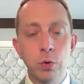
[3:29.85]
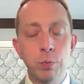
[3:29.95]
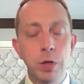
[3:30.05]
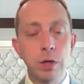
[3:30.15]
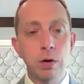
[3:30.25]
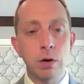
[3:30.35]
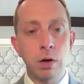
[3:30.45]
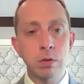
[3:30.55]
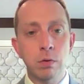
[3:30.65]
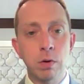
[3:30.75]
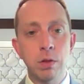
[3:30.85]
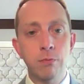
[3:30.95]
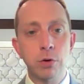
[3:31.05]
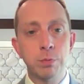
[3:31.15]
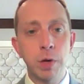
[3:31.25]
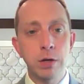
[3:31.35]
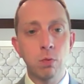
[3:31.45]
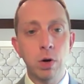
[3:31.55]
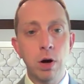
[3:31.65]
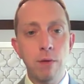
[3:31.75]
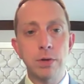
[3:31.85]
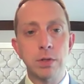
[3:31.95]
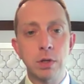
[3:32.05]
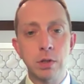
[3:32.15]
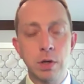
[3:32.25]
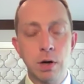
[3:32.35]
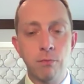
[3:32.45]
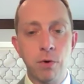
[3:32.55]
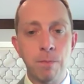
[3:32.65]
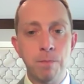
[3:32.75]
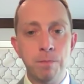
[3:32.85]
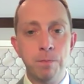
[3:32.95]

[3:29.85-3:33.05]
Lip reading: would be also on the first page. What office has it come from?